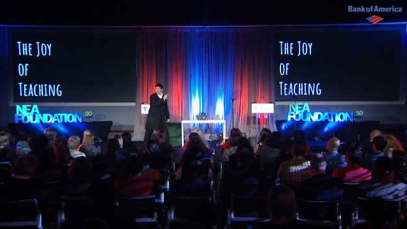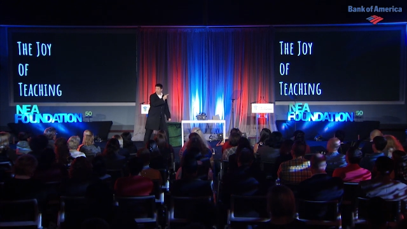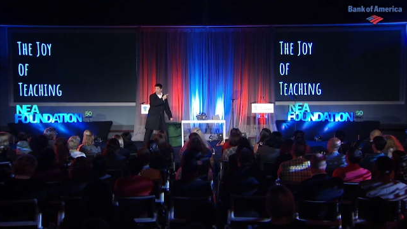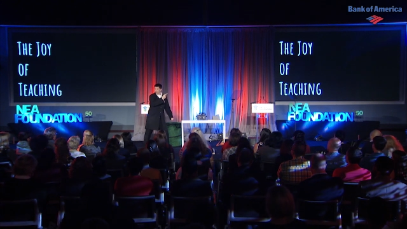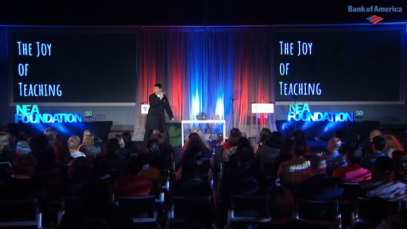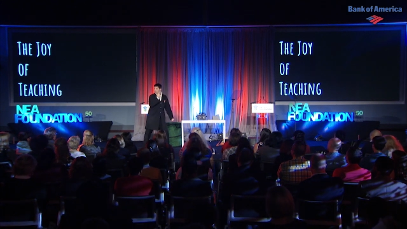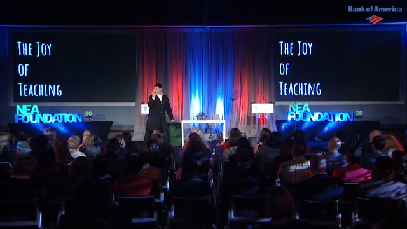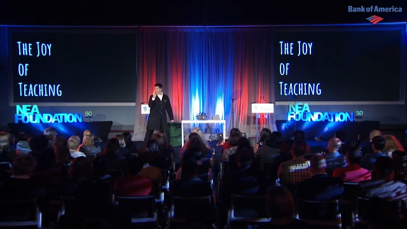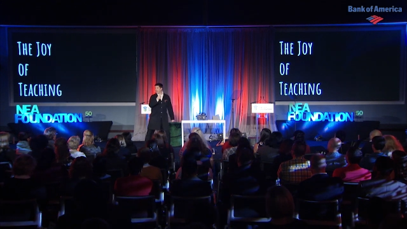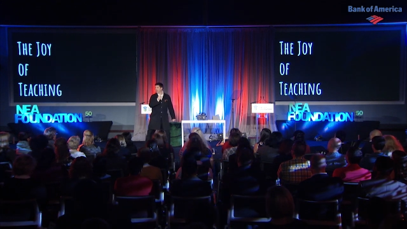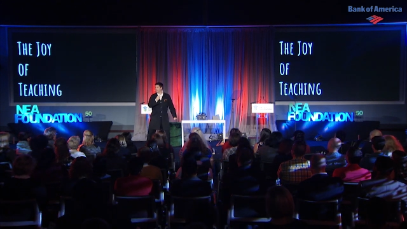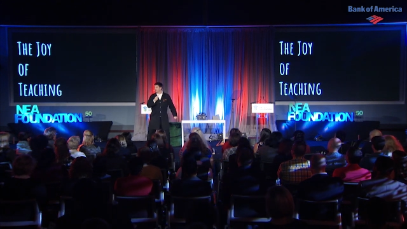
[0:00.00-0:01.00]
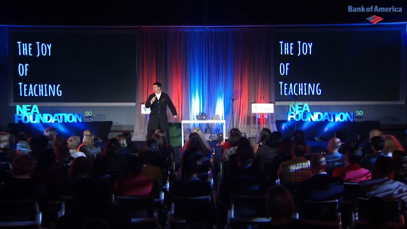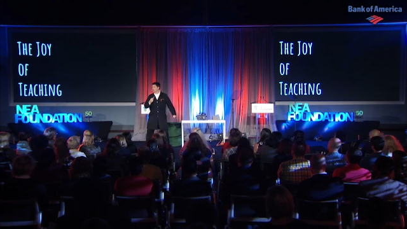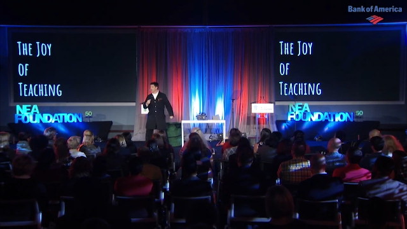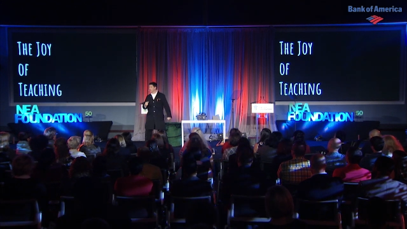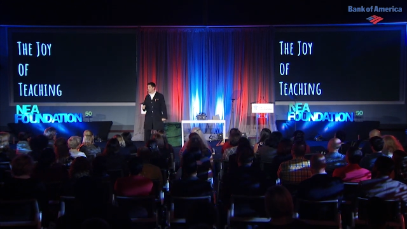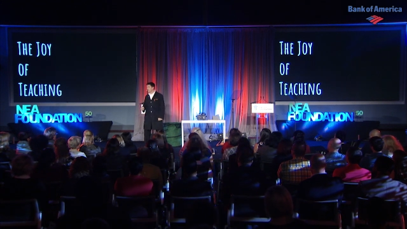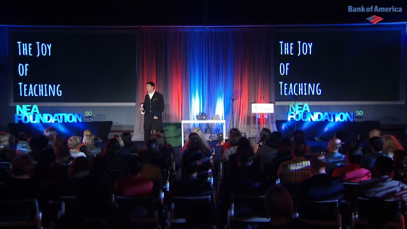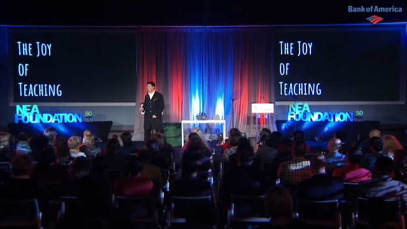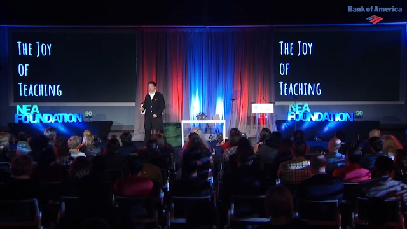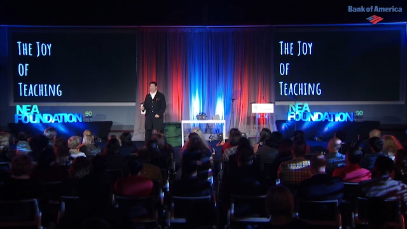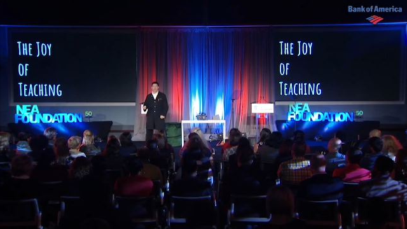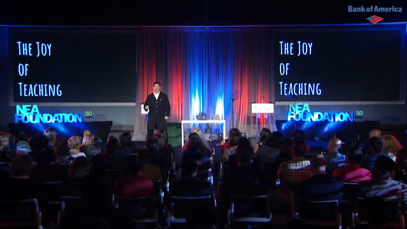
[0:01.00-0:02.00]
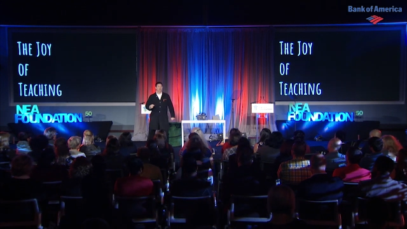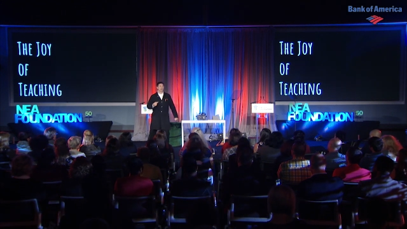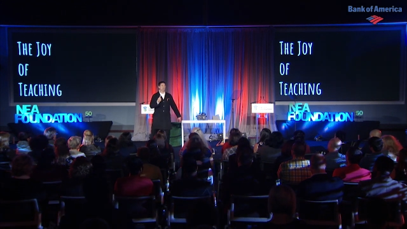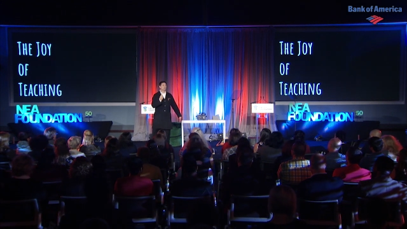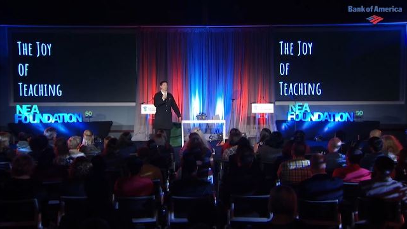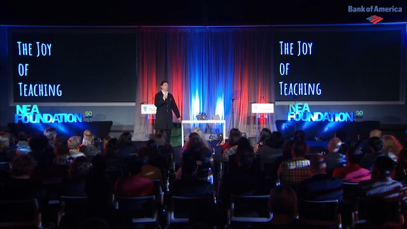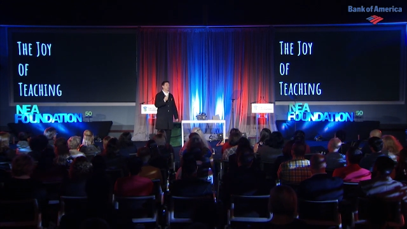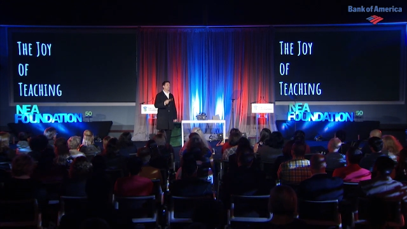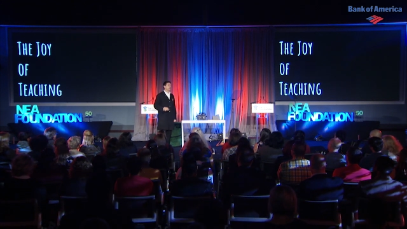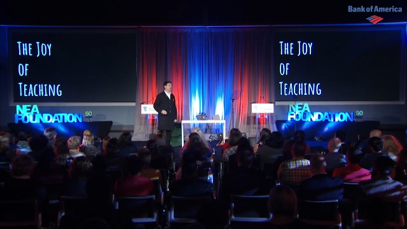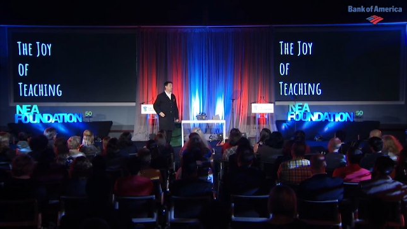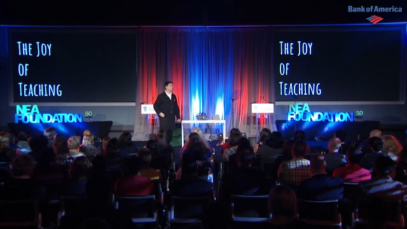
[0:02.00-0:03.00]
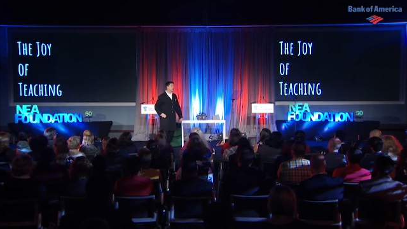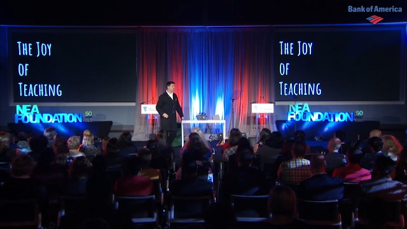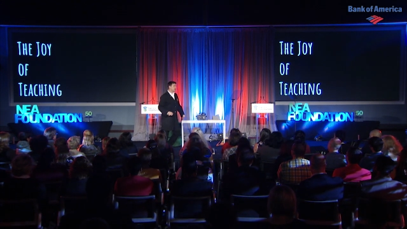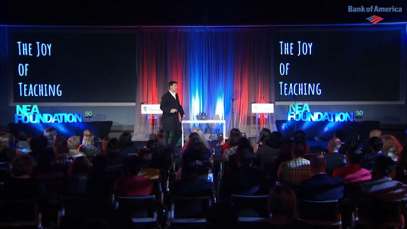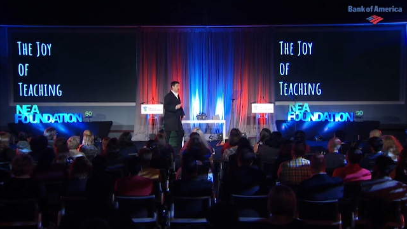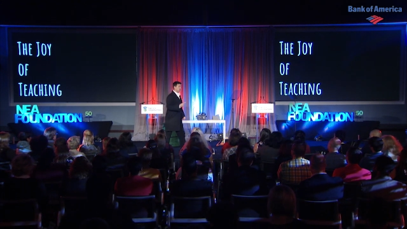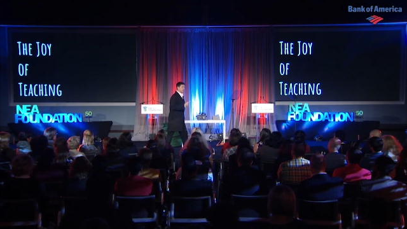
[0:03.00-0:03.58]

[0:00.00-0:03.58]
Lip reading: Nobody's mouth can be seen.